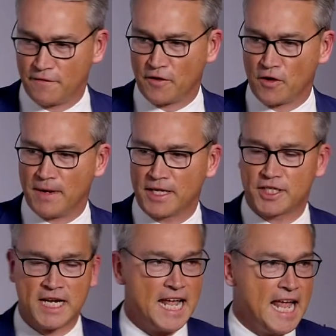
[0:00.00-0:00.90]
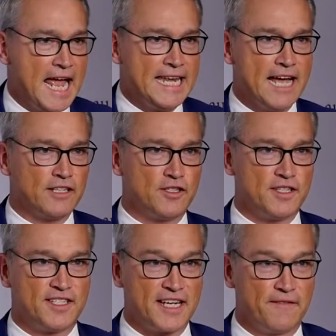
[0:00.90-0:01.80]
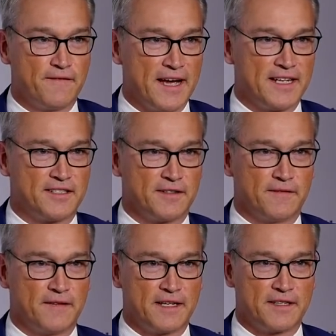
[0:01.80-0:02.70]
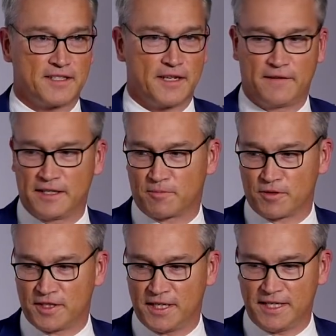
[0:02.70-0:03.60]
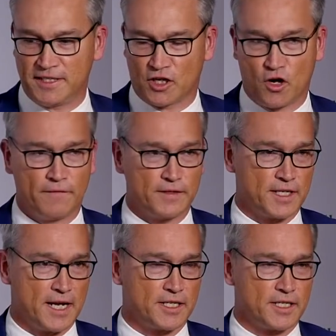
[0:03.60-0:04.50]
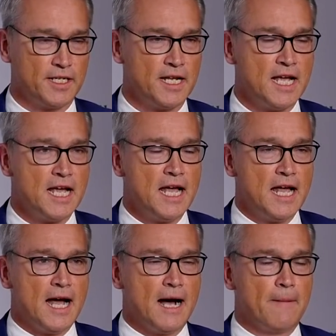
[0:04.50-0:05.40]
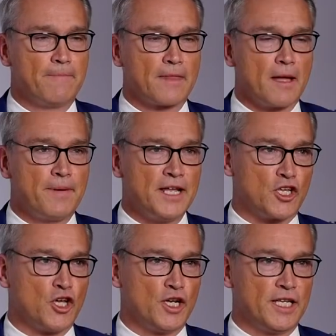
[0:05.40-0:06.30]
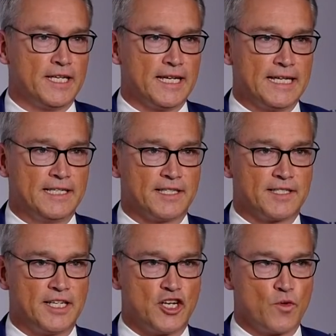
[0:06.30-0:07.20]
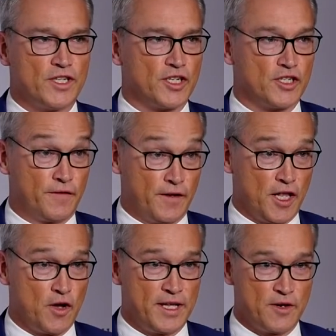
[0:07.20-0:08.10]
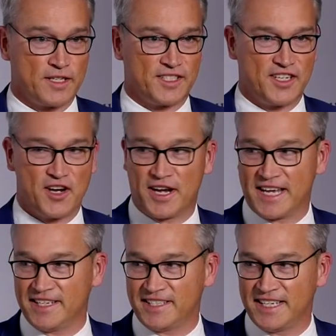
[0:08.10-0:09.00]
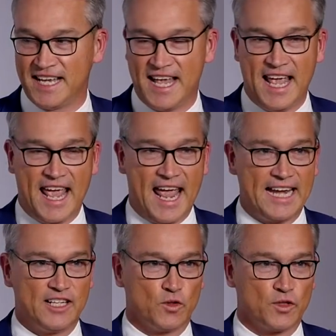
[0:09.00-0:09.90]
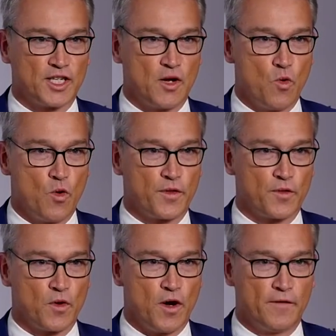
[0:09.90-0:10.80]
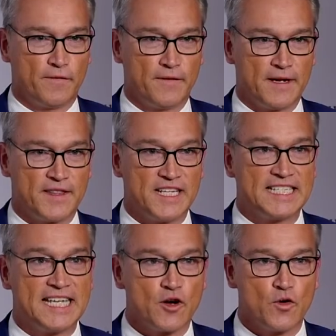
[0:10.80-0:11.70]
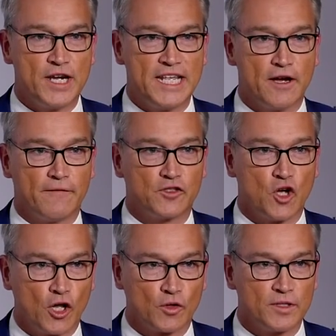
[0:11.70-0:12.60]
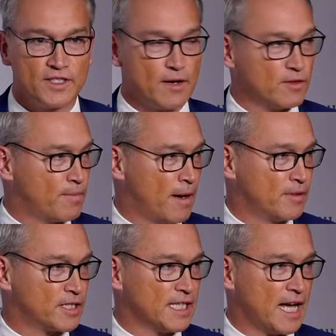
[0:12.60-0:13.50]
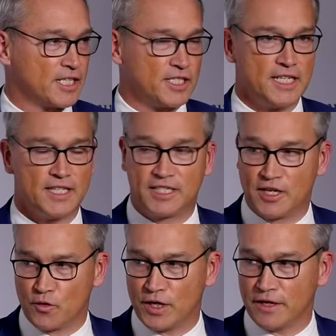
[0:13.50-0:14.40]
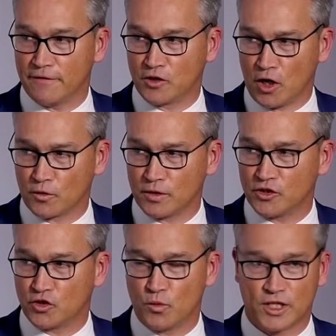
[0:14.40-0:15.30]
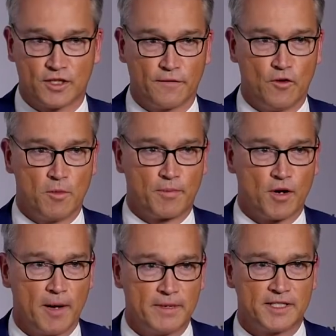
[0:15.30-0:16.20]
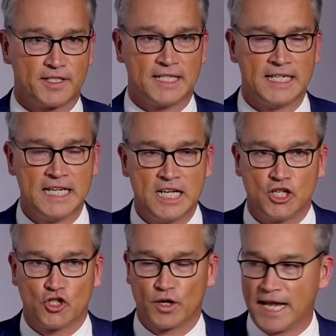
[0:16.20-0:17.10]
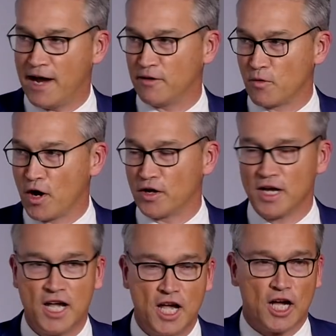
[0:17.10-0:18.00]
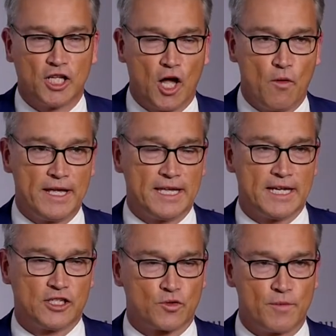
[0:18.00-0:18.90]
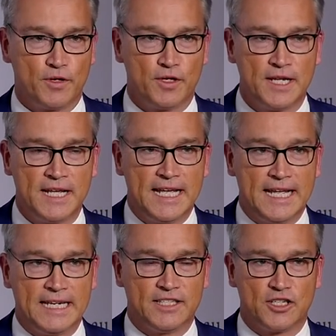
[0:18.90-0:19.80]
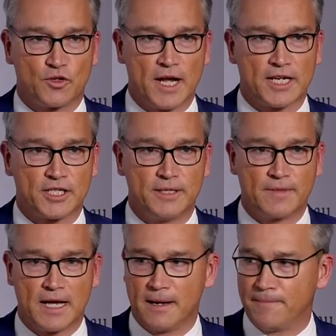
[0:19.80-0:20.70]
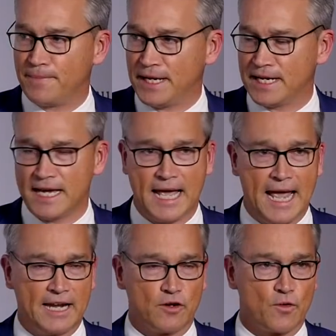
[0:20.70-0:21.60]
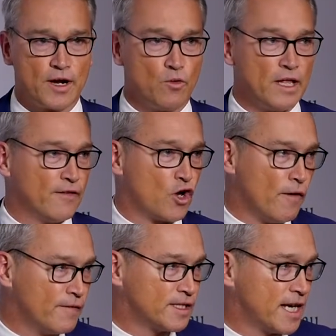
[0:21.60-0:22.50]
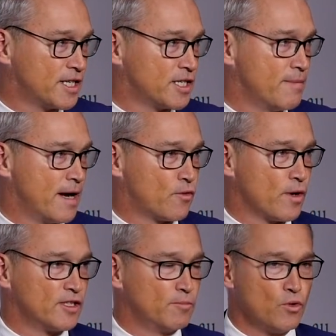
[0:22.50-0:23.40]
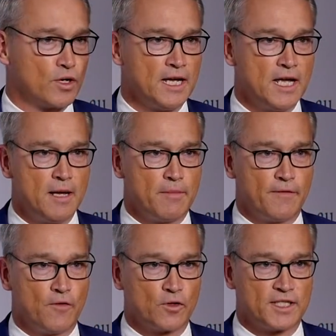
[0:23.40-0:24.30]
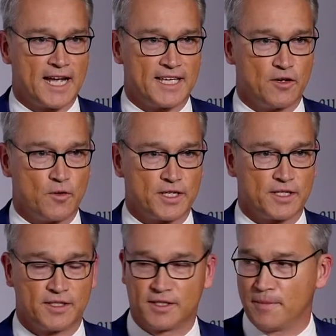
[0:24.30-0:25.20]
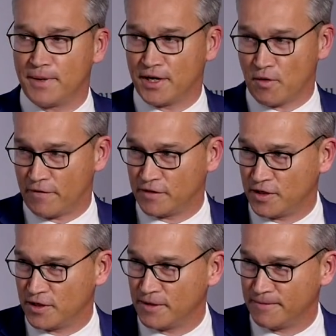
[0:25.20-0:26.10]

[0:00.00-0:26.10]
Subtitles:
you very much. And now to the second phase of this evening's proceedings, a conversation. Peter Kurti is a senior research fellow here at CIS, and he's also author of The Tyranny of Tolerance, that was published last year, The Tyranny of Tolerance, to which the former Prime Minister, John Howard, wrote a glowing tribute in his introduction. Peter and Greg will have a conversation about Greg's book before taking questions. Peter, over to you.